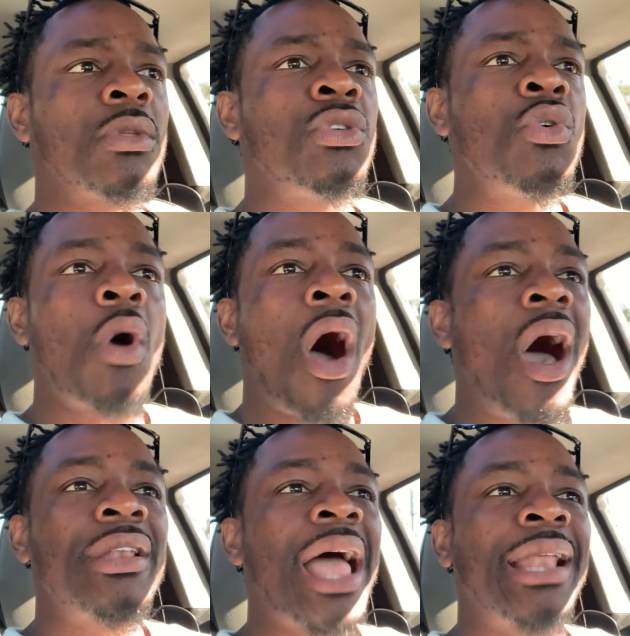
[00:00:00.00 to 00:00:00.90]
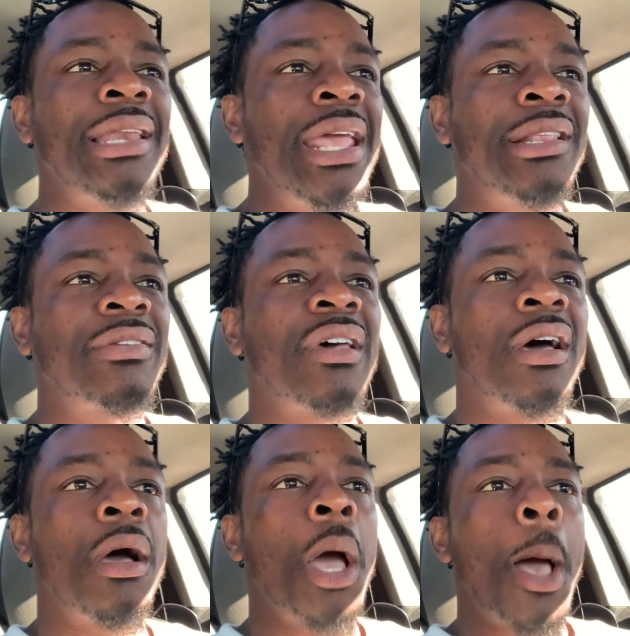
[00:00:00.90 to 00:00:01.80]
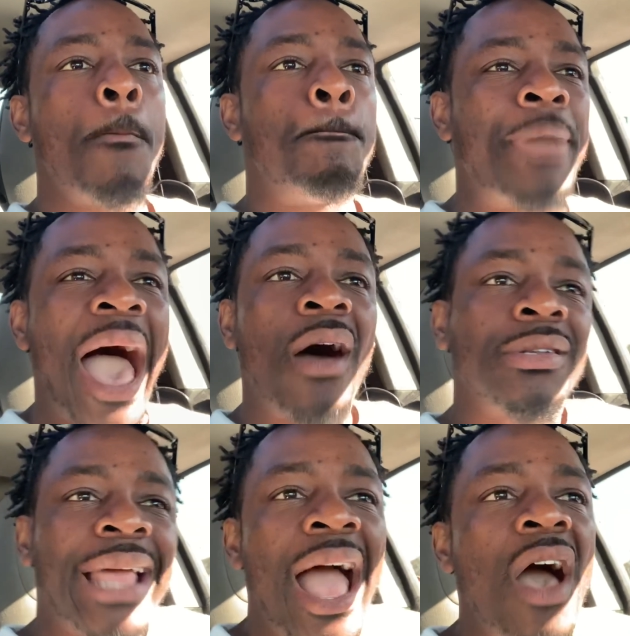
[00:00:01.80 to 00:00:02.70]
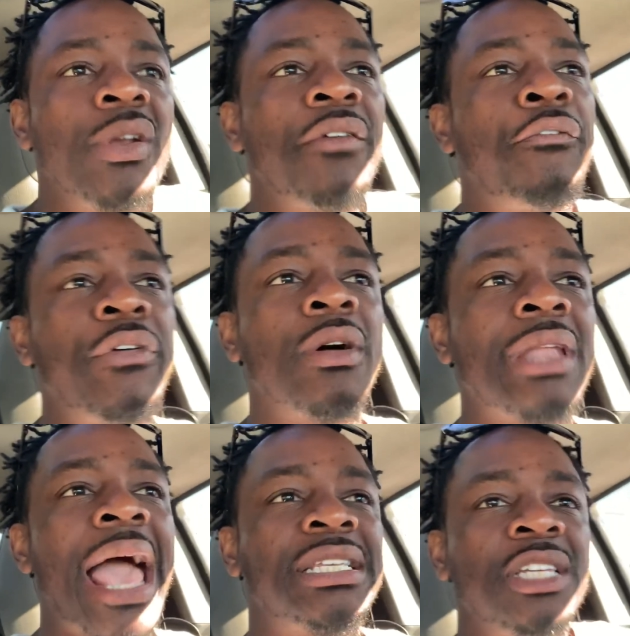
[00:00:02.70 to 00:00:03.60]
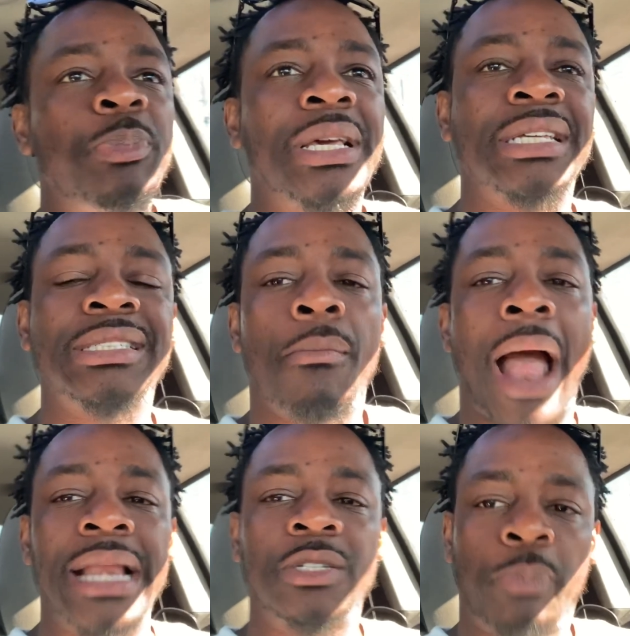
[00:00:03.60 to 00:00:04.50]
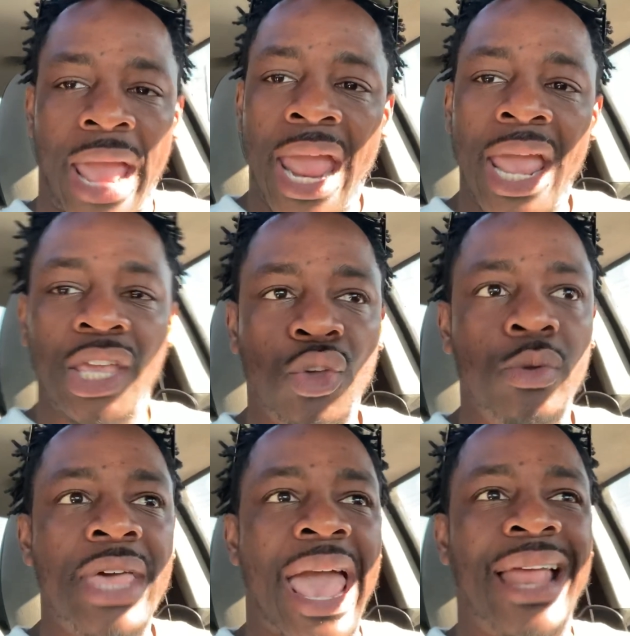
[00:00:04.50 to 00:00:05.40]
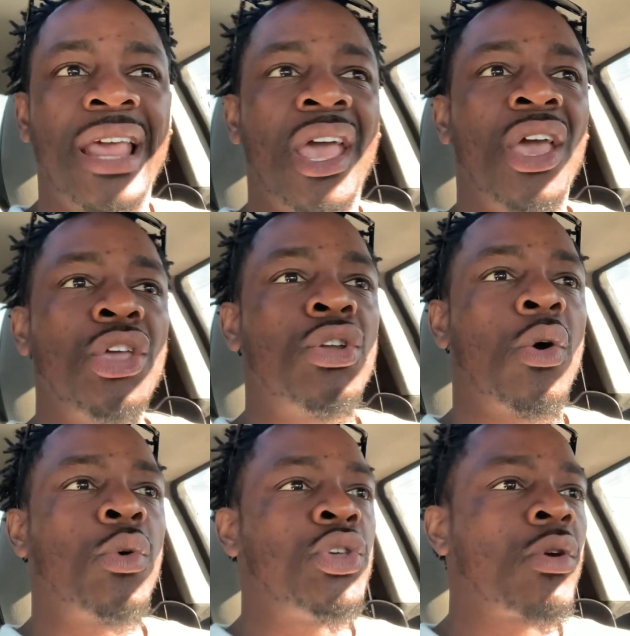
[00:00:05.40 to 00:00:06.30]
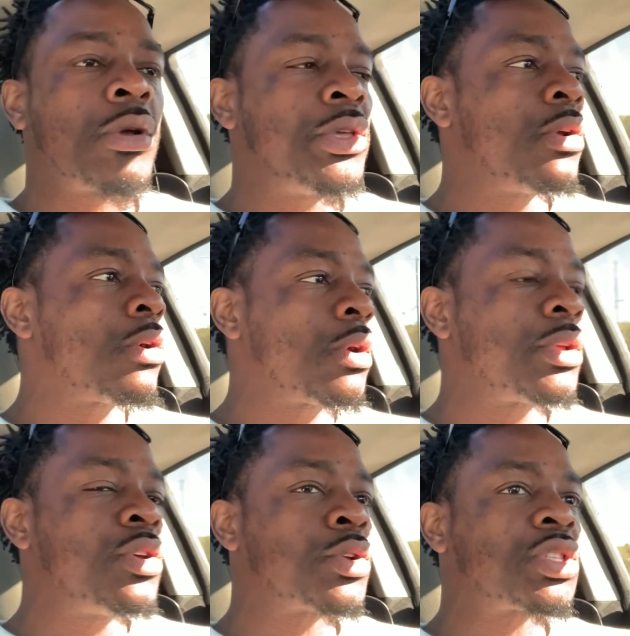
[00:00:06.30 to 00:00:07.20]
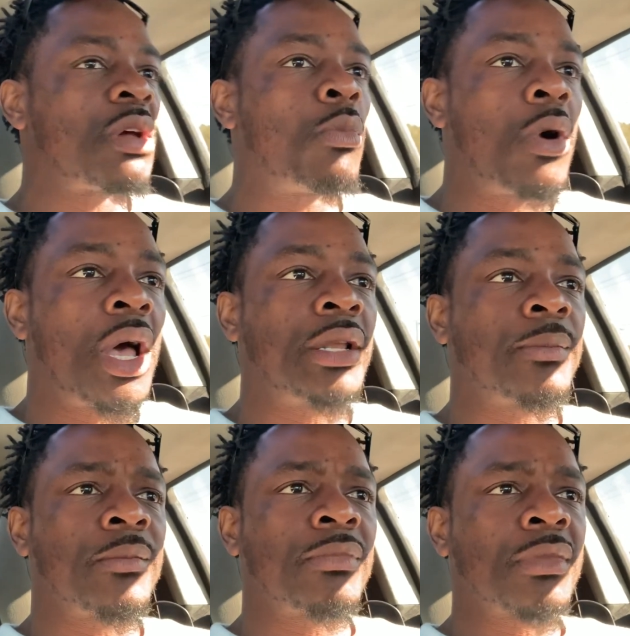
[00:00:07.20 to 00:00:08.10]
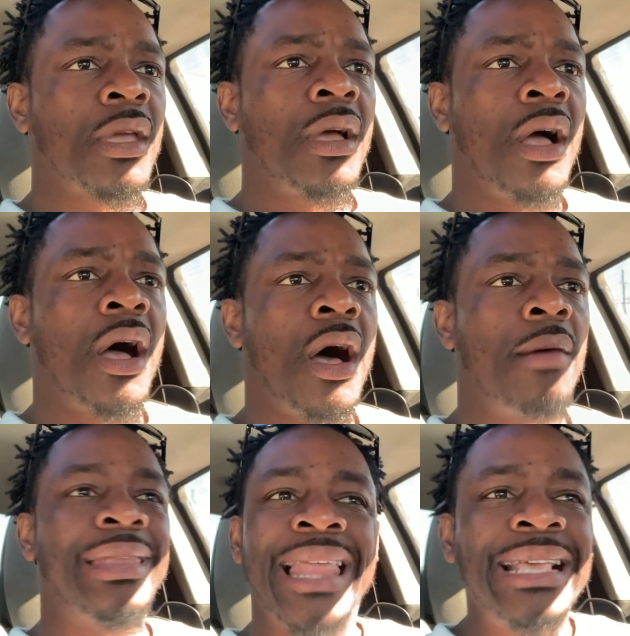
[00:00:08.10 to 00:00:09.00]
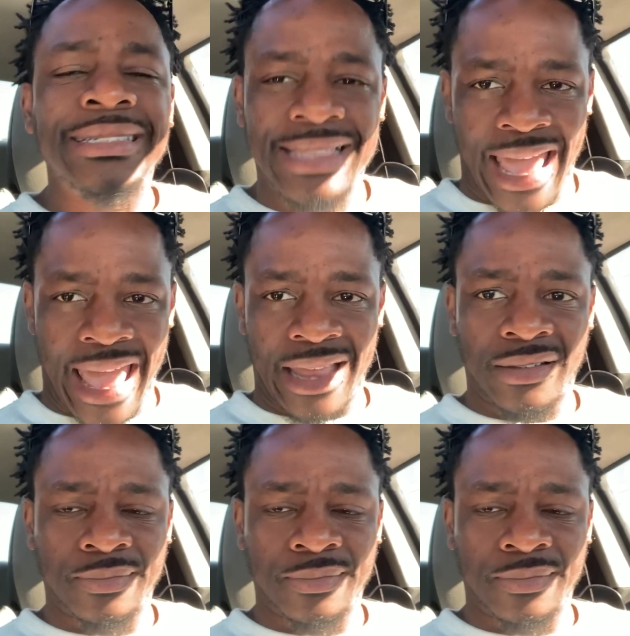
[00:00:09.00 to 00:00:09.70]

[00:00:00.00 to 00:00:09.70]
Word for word: you ought not need to bow down and feel like just because somebody's paying you that, you know, you're you're you're somewhat um less than.